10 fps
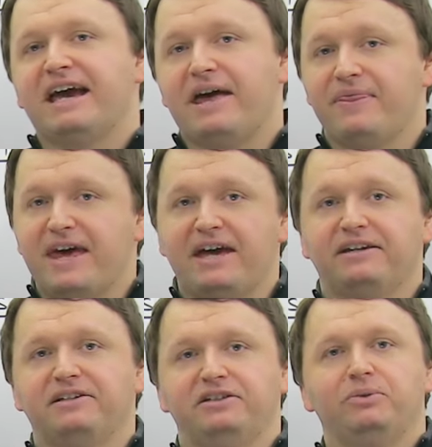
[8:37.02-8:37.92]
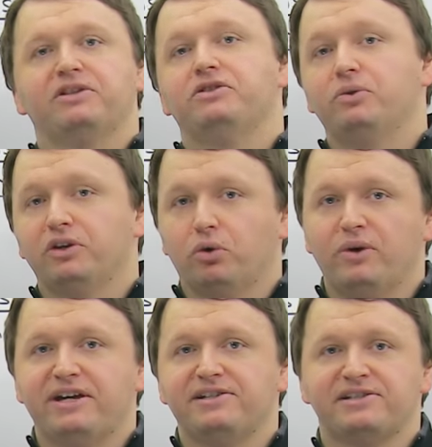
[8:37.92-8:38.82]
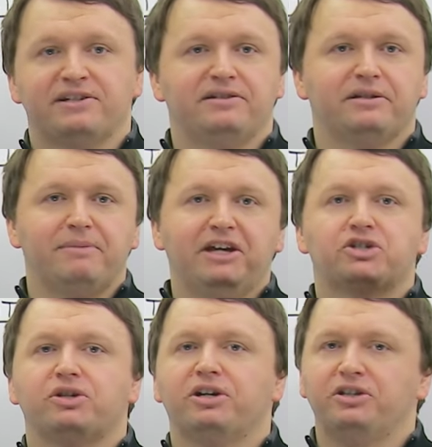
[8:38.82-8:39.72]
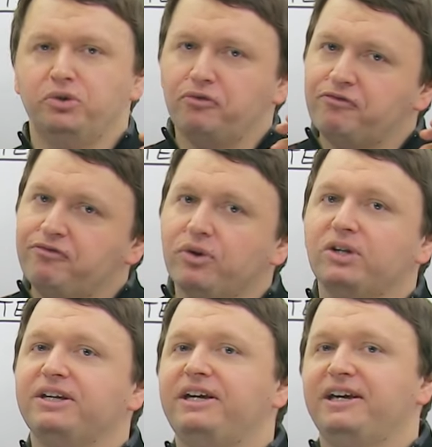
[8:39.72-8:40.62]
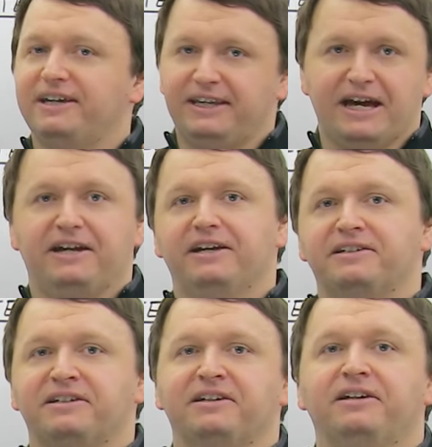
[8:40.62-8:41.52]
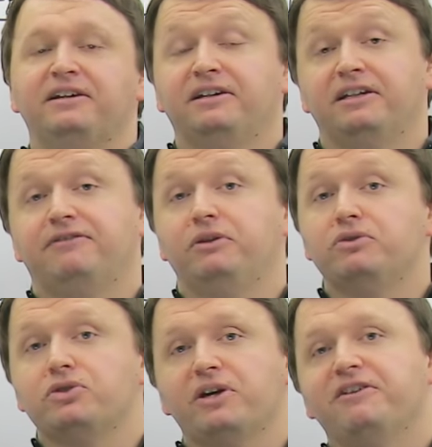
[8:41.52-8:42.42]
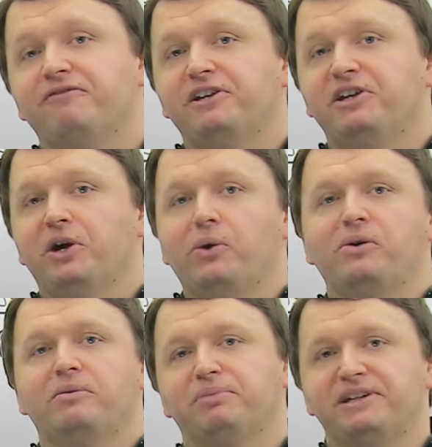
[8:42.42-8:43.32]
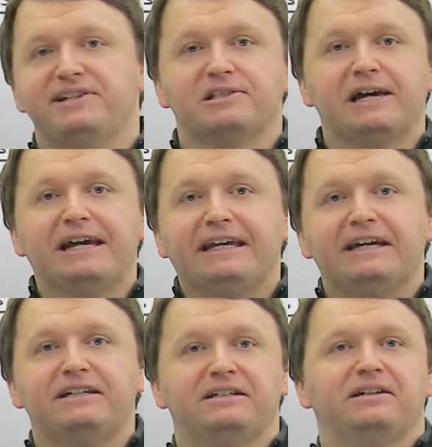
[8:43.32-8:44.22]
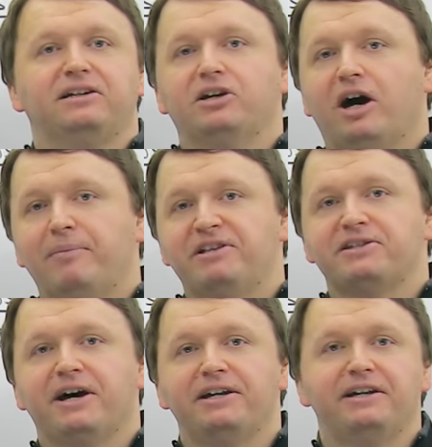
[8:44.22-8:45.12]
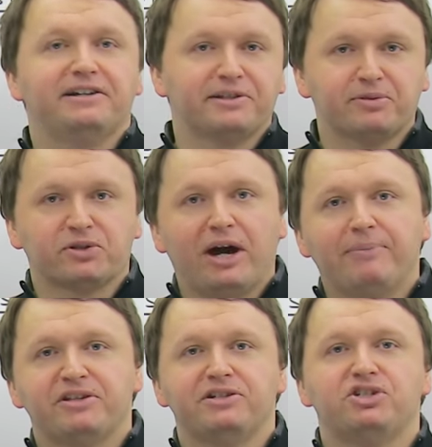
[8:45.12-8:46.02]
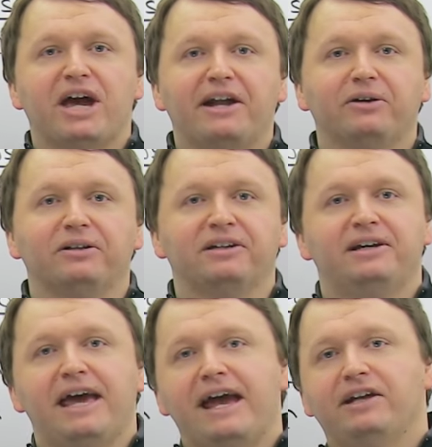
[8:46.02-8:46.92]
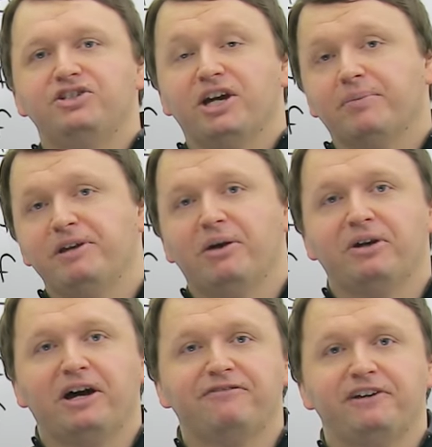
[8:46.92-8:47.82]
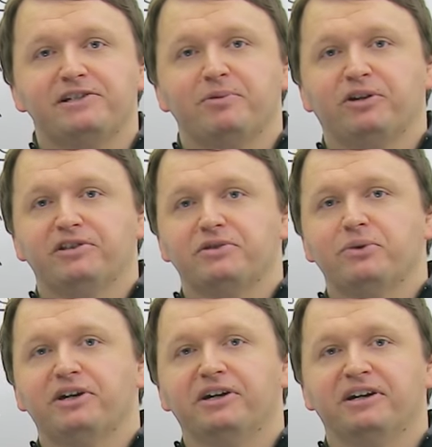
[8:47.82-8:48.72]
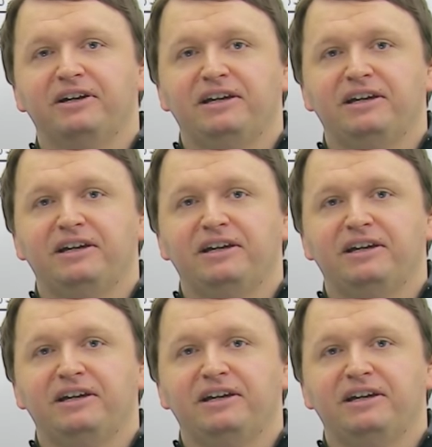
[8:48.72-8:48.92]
And then you can do the quiz to make sure you fully get it. And if you enjoyed the video, please like it, comment on it, subscribe to the channel, and check me out on Facebook and Twitter.